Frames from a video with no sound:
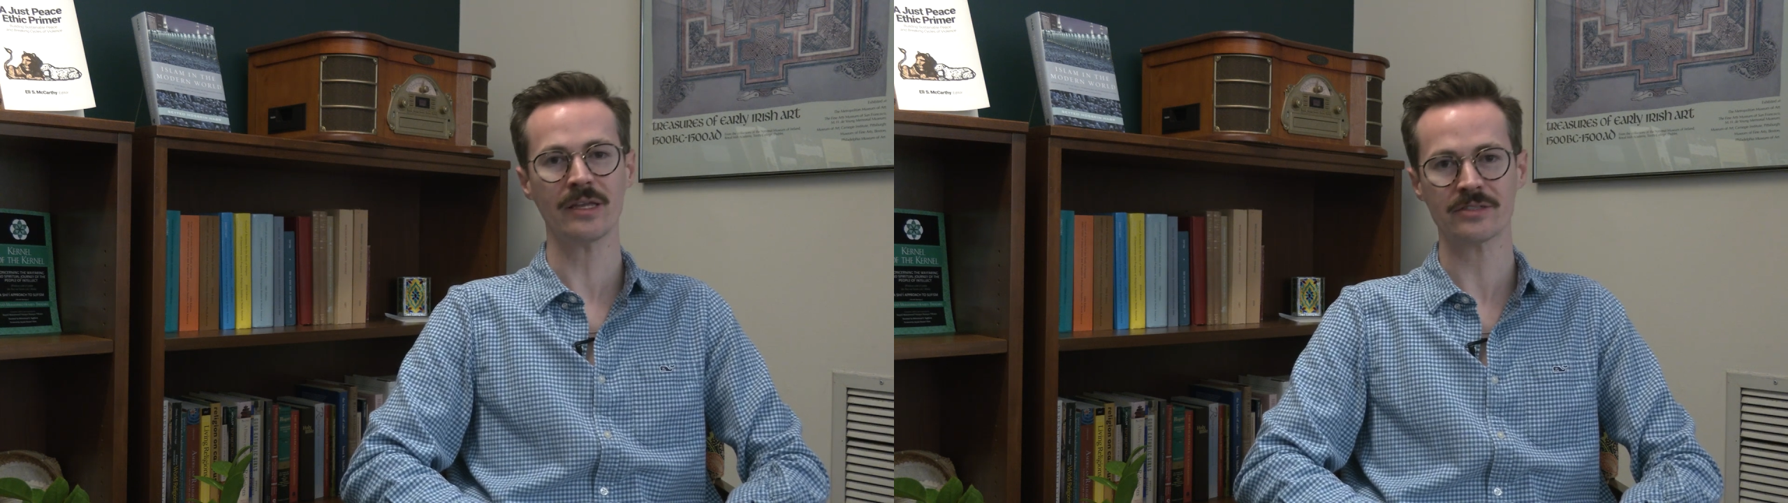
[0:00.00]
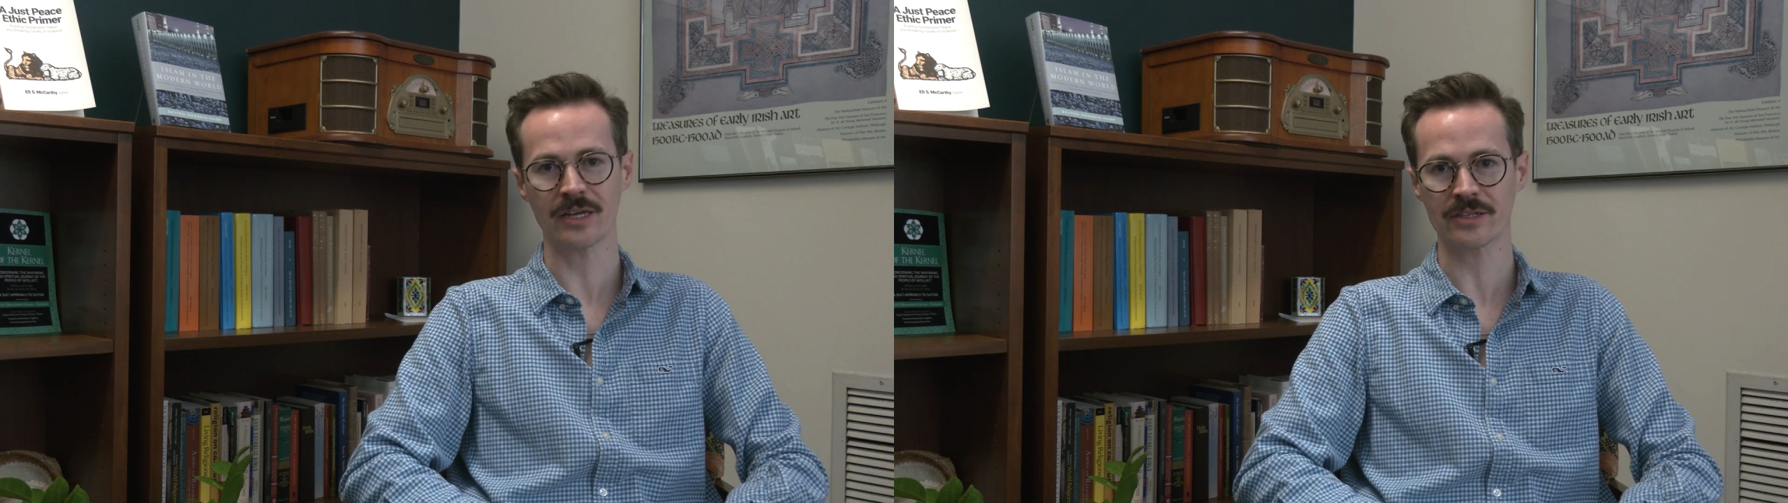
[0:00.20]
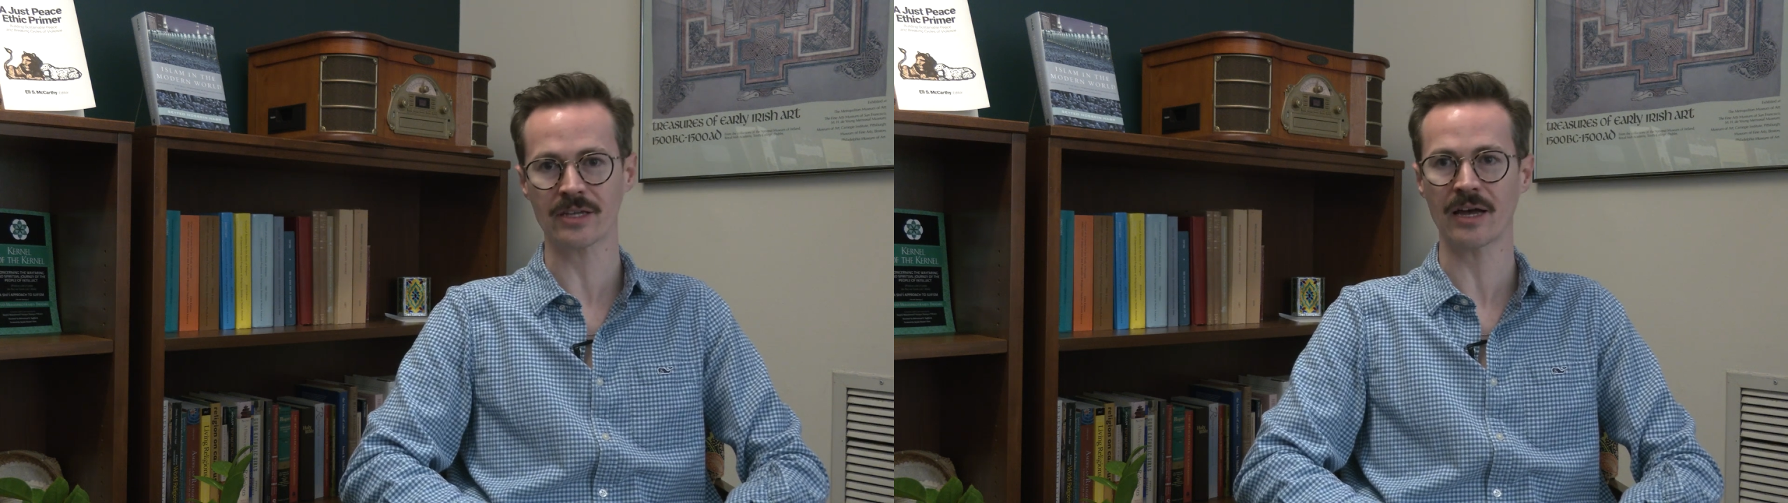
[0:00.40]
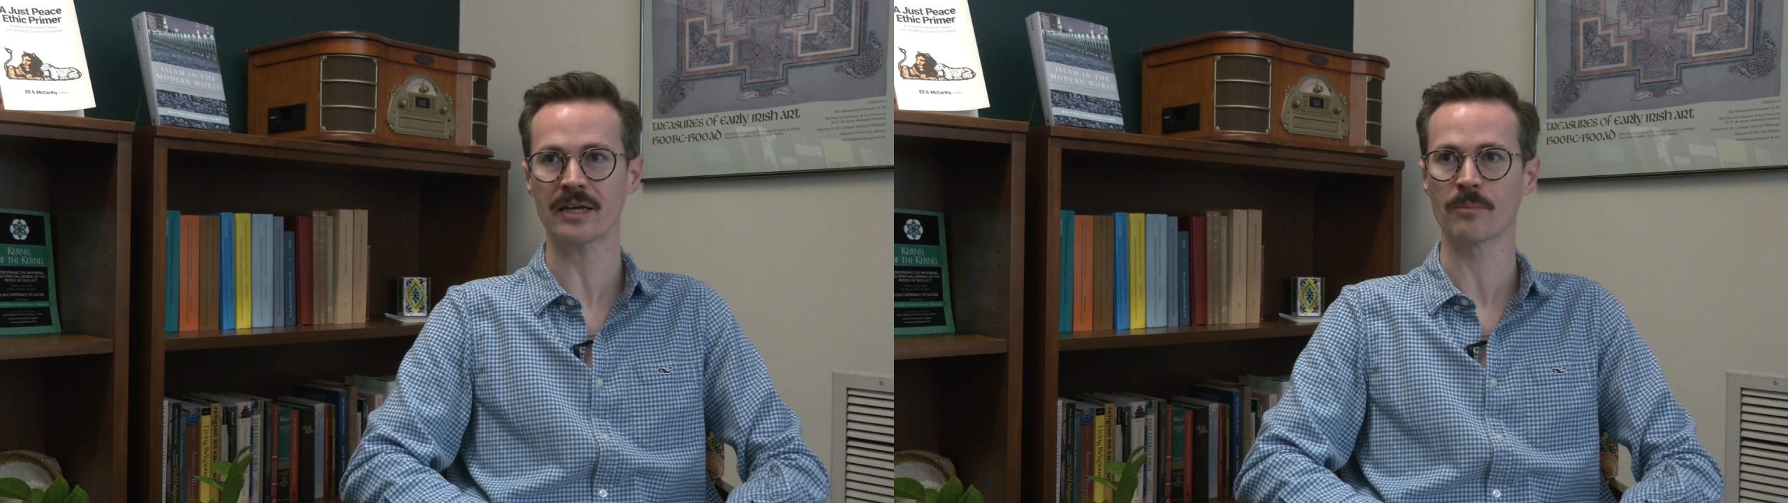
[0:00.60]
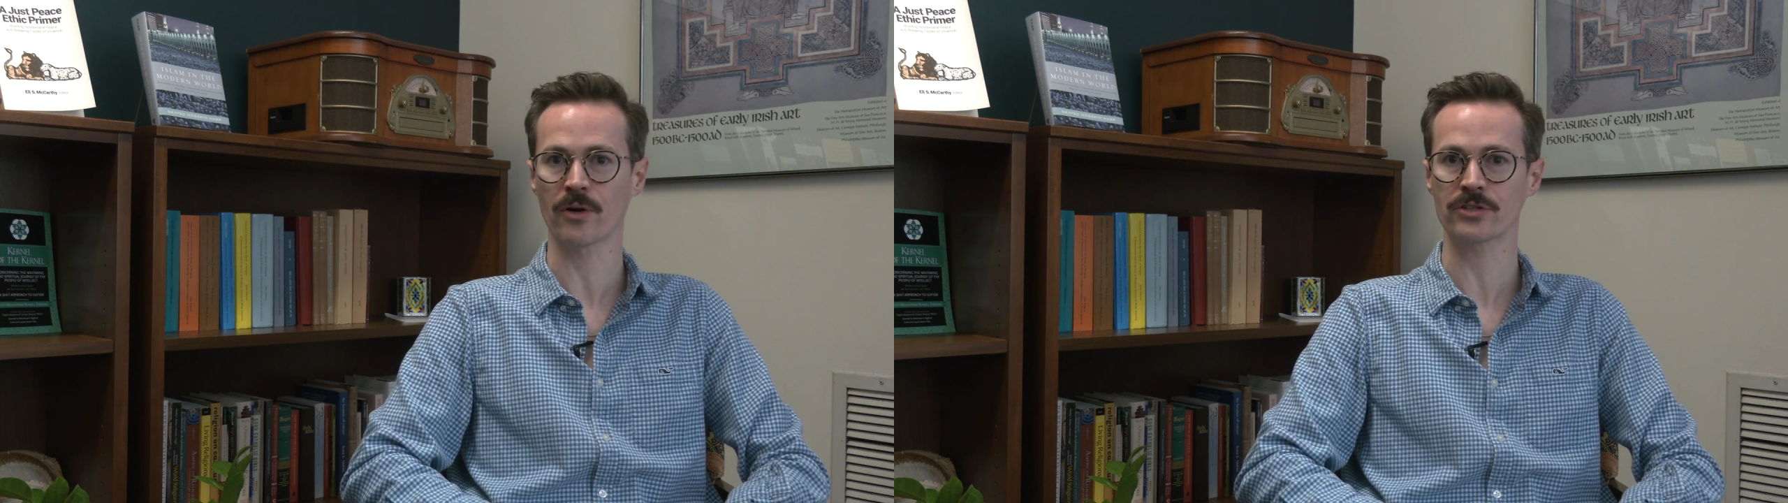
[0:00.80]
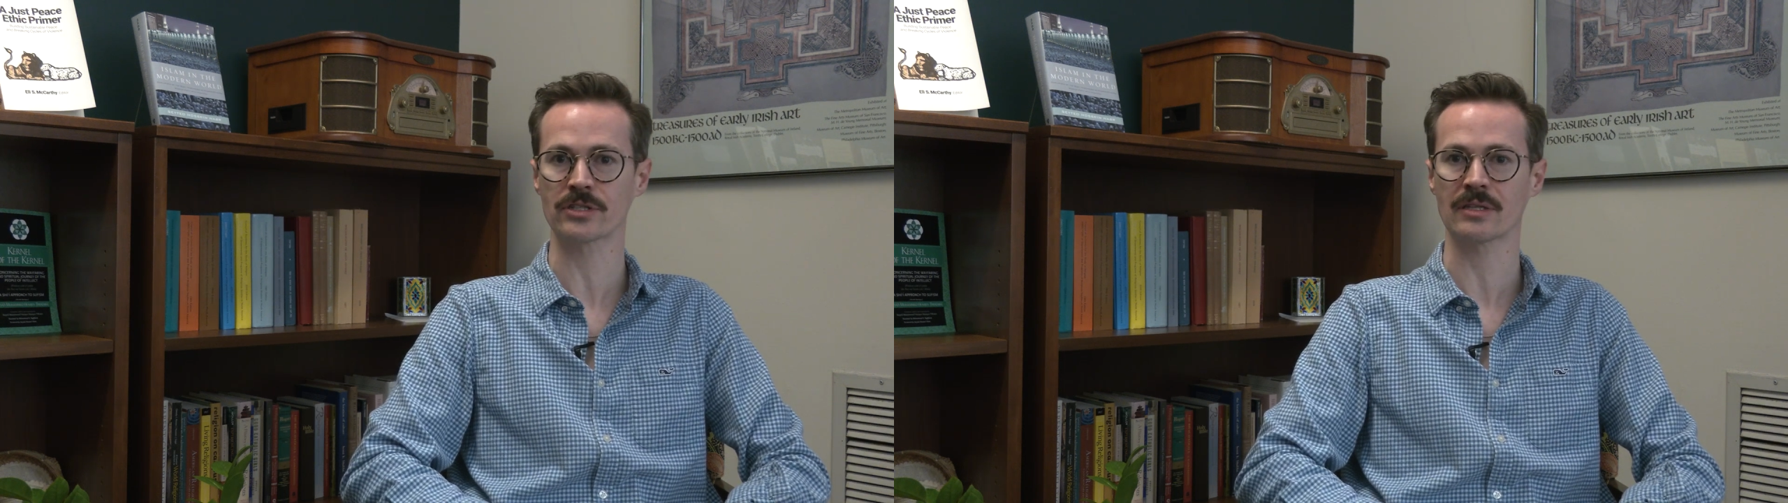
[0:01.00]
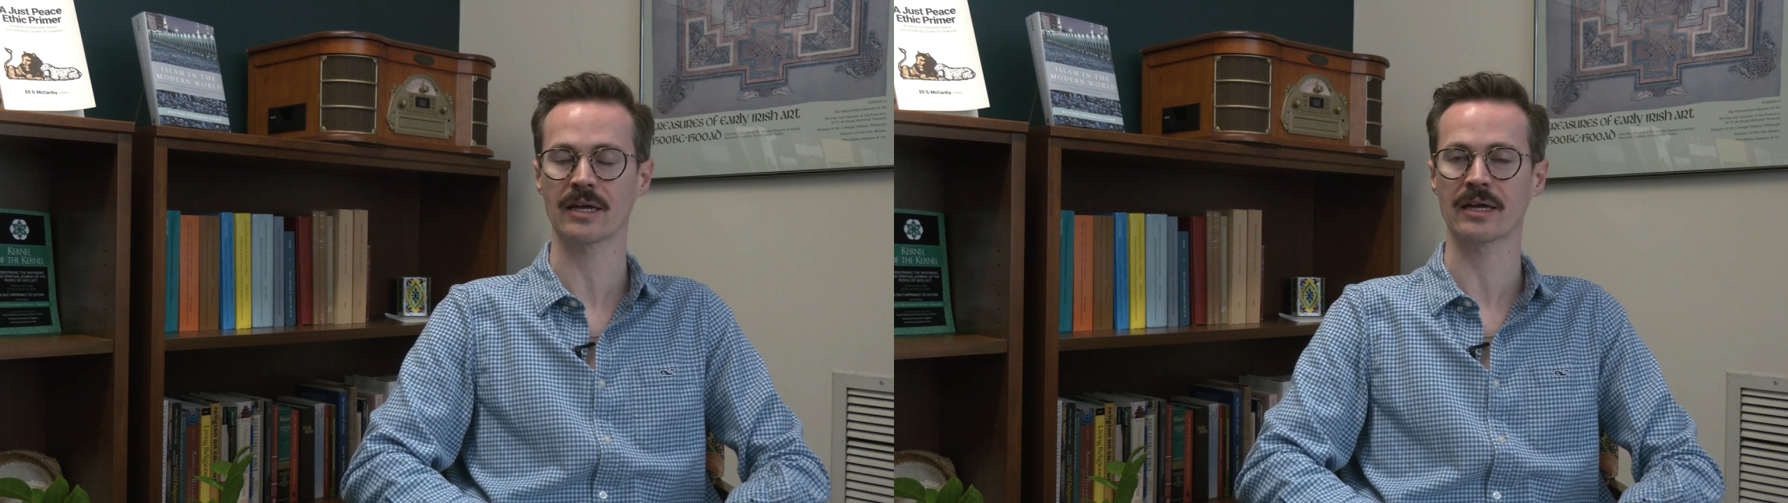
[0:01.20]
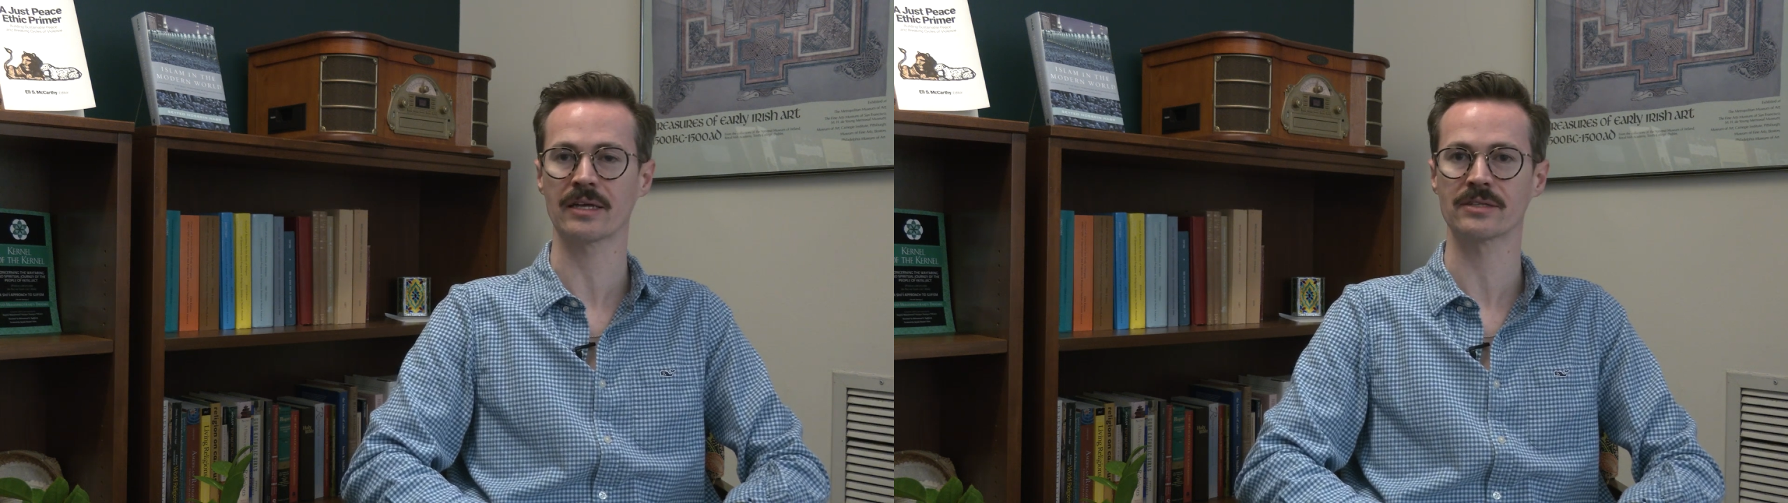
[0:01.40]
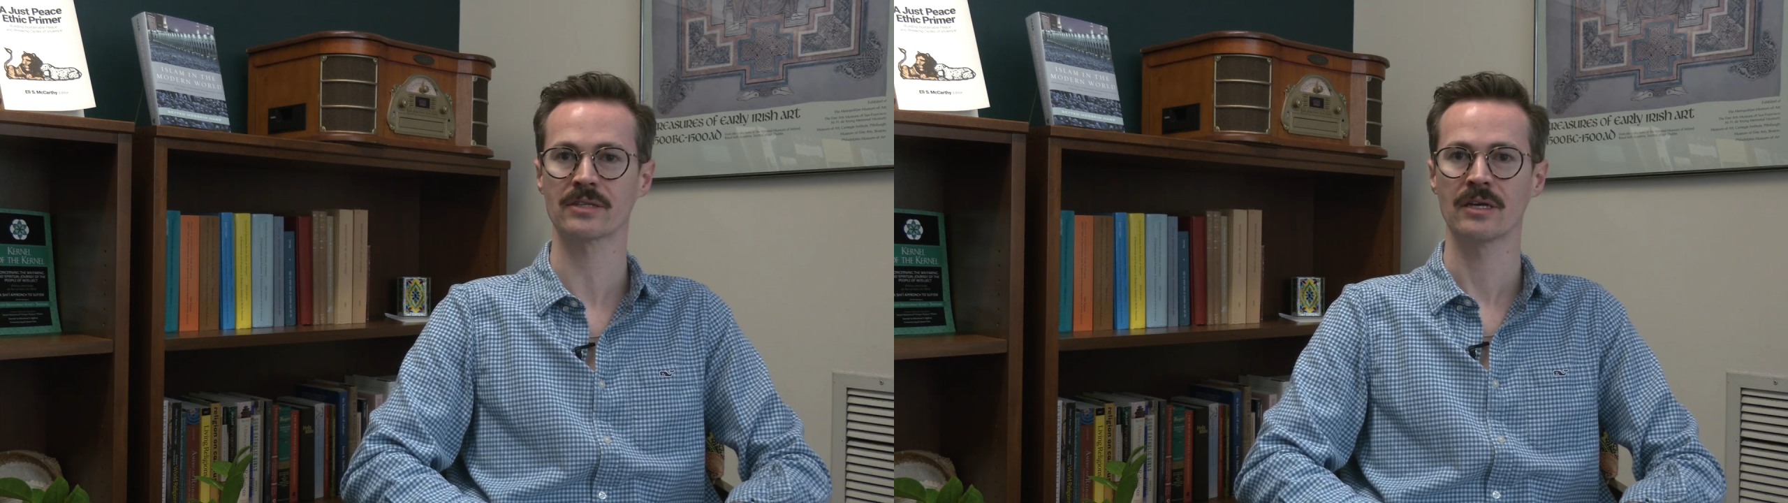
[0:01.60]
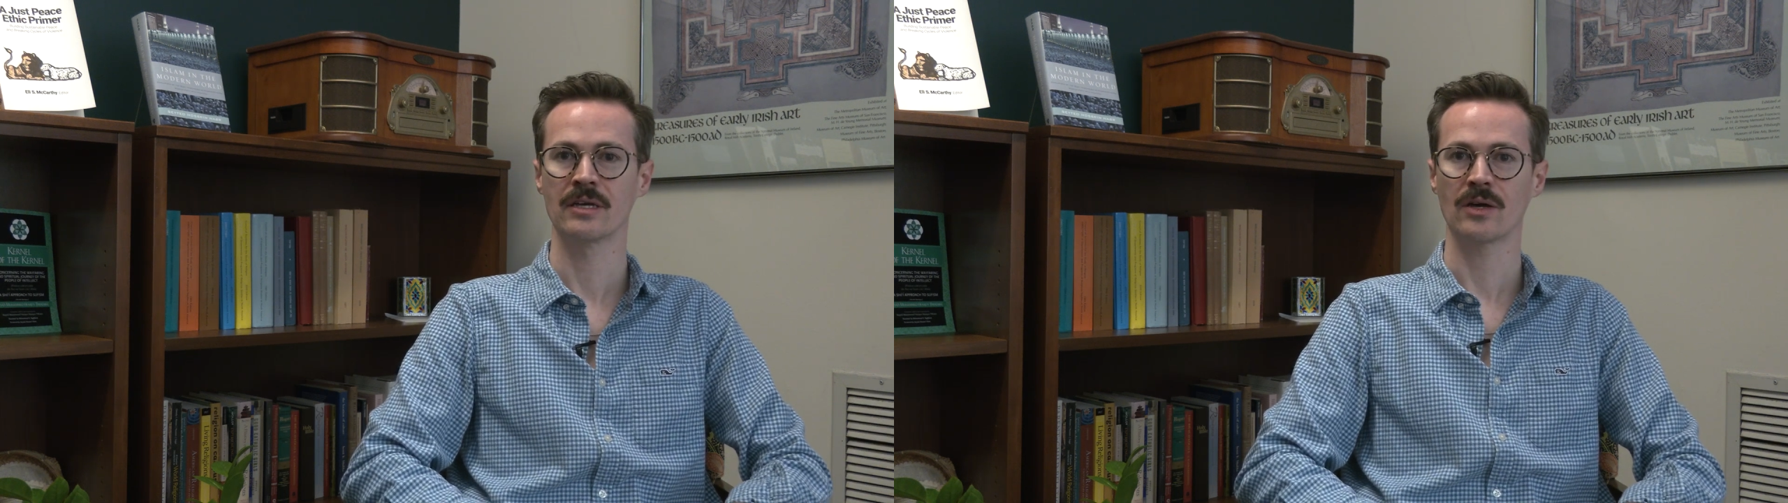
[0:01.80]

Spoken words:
set aside, marginalized,